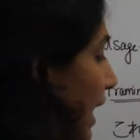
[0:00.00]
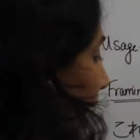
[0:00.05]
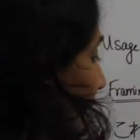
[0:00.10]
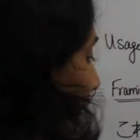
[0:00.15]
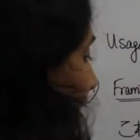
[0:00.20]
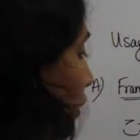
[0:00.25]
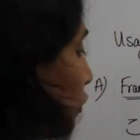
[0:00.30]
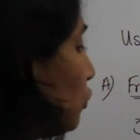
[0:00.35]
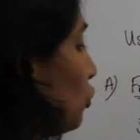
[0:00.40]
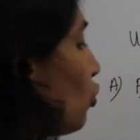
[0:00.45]

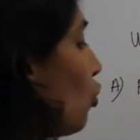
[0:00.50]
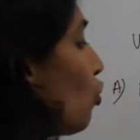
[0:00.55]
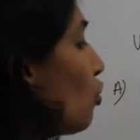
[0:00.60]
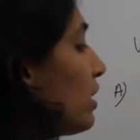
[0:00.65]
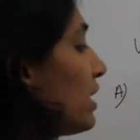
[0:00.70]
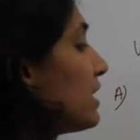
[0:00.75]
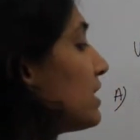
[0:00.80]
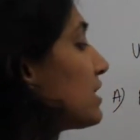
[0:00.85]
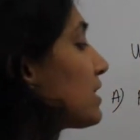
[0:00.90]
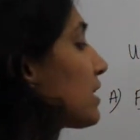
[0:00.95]
and no
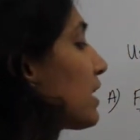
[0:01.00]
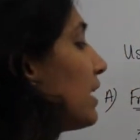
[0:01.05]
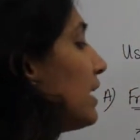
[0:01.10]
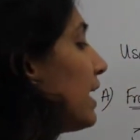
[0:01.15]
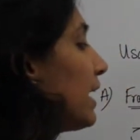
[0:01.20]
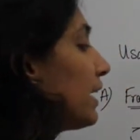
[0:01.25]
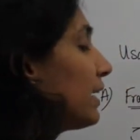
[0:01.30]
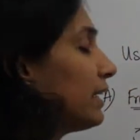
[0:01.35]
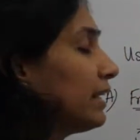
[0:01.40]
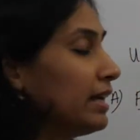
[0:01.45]
is
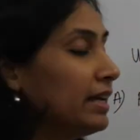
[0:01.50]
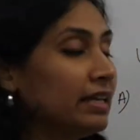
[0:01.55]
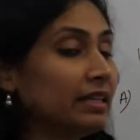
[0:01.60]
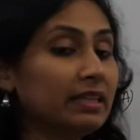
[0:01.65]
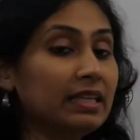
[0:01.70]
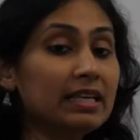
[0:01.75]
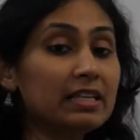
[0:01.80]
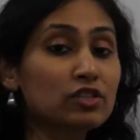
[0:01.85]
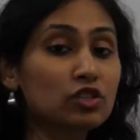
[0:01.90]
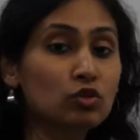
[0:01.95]
connecting
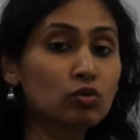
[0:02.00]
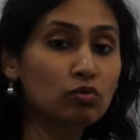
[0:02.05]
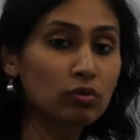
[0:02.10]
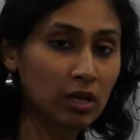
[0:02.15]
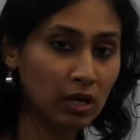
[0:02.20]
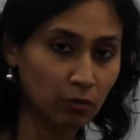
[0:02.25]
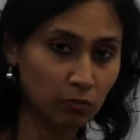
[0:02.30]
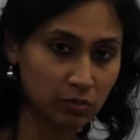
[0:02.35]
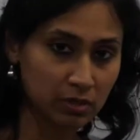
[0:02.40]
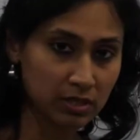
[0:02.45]
these two
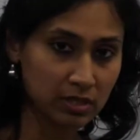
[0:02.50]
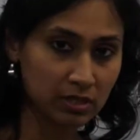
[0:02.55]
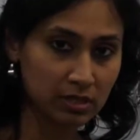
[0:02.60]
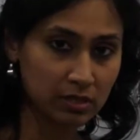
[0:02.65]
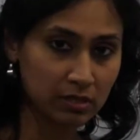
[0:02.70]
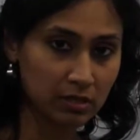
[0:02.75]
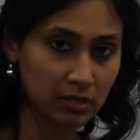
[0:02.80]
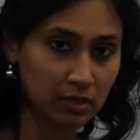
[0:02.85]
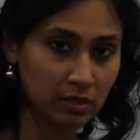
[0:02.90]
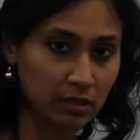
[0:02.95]
nouns,